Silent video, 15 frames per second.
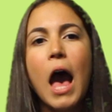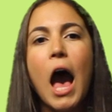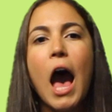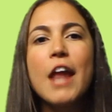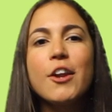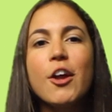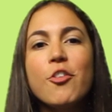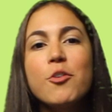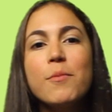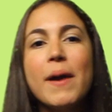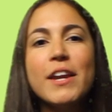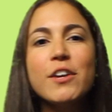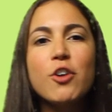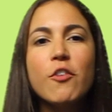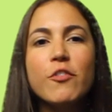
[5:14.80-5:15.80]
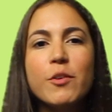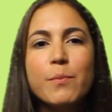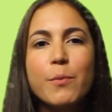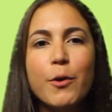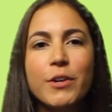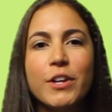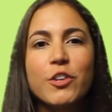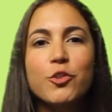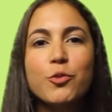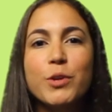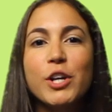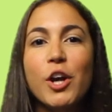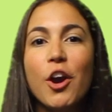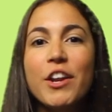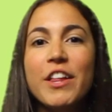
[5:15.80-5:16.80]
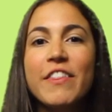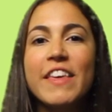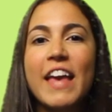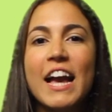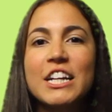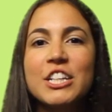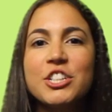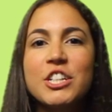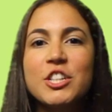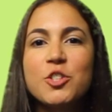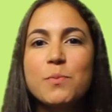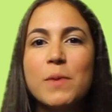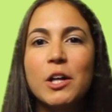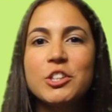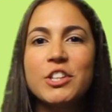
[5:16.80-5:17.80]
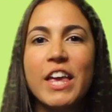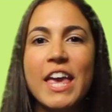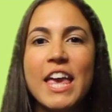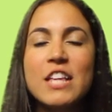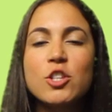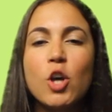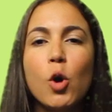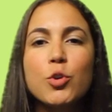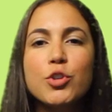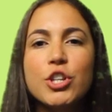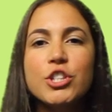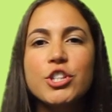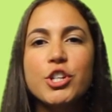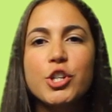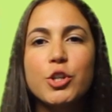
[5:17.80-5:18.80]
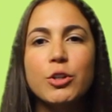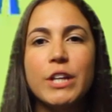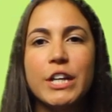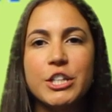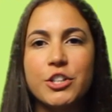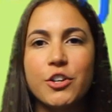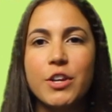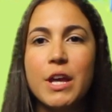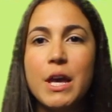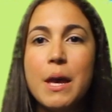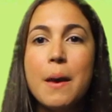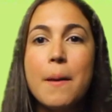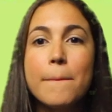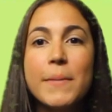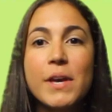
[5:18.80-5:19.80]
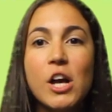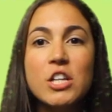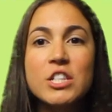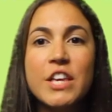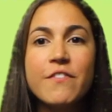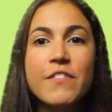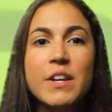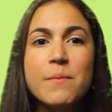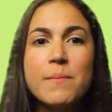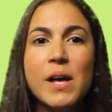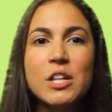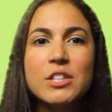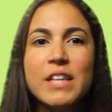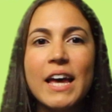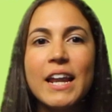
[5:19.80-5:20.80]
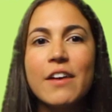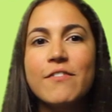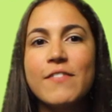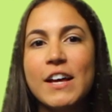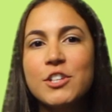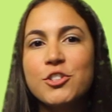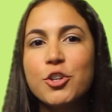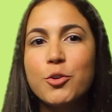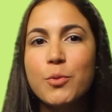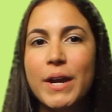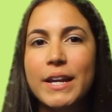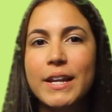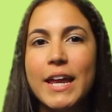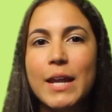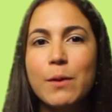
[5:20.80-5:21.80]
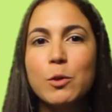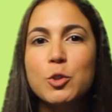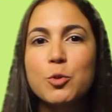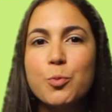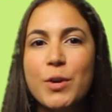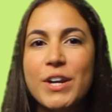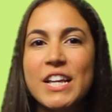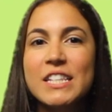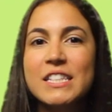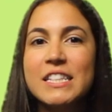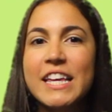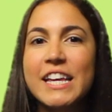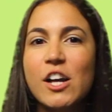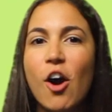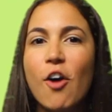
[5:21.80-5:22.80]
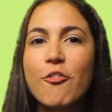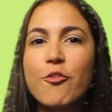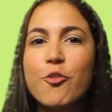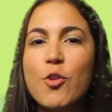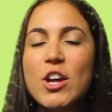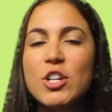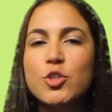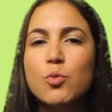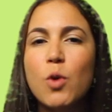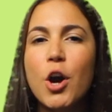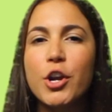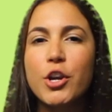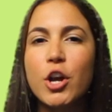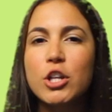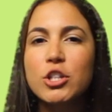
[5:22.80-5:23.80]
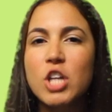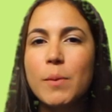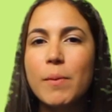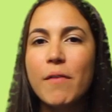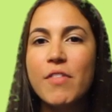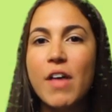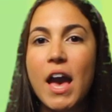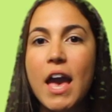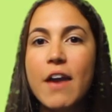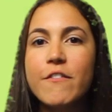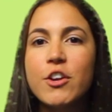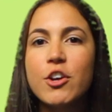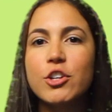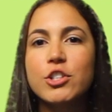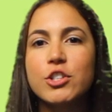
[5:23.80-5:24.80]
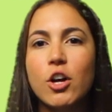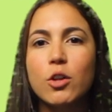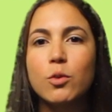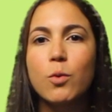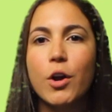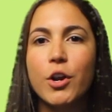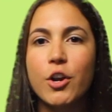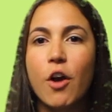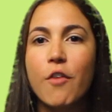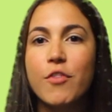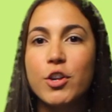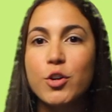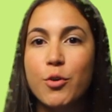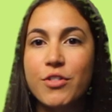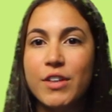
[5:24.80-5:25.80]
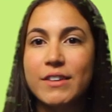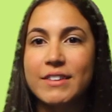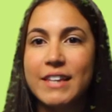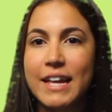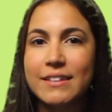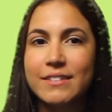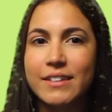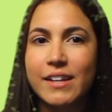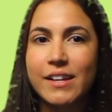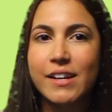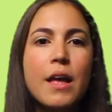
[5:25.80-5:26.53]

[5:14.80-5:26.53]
Another matter of importance regarding the ice sheet melting is ocean circulation, because if it melts at a faster rate, it will spread a slick of fresh water on top of the heavier salt water of the North Atlantic.